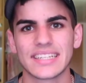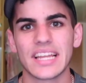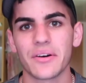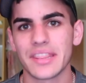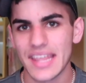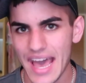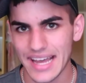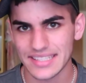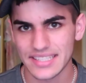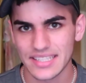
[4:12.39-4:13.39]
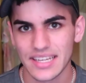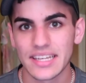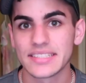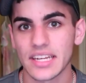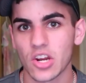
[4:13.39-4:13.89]
Now that
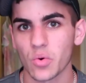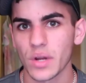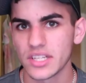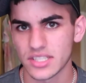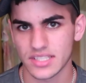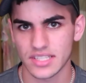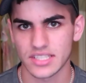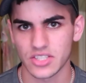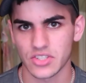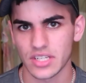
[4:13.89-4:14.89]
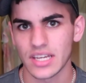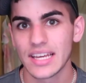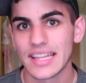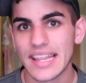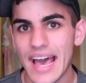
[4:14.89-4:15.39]
is a courageous decision.
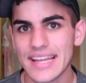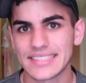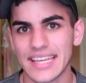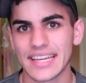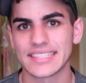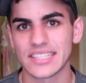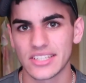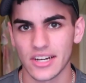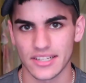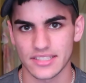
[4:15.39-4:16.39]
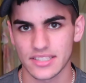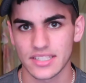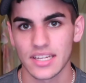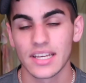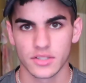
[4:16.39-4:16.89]
That takes
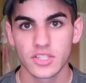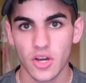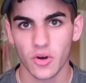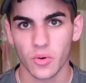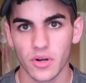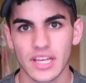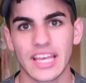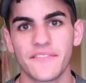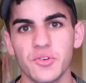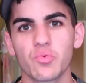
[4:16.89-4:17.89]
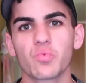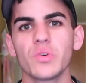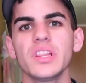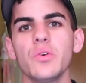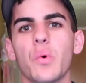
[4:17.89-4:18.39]
guts. So, if you
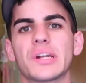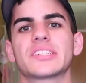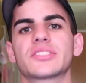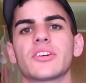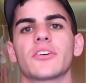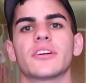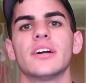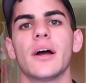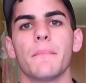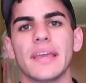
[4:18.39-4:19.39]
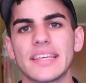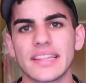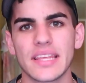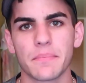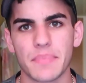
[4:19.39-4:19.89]
really want to start
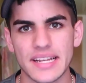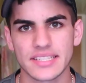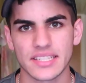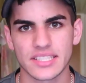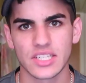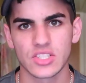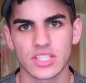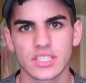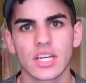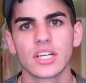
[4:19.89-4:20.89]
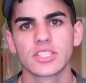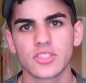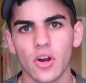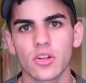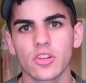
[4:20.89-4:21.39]
making the best decisions,
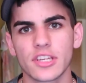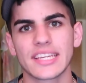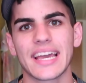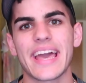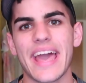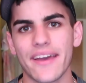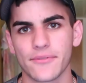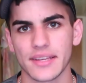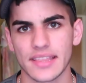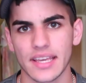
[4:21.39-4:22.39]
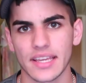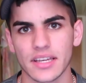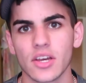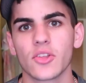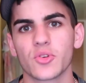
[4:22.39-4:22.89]
start looking at
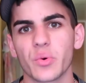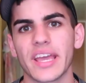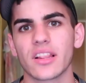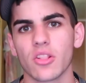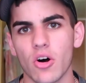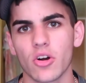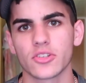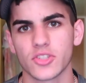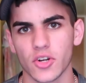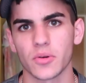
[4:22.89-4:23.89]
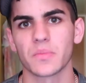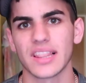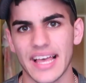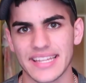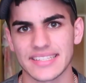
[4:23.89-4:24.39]
everything through a long-term
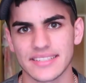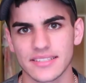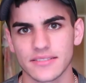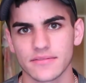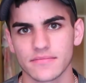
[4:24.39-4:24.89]
lens.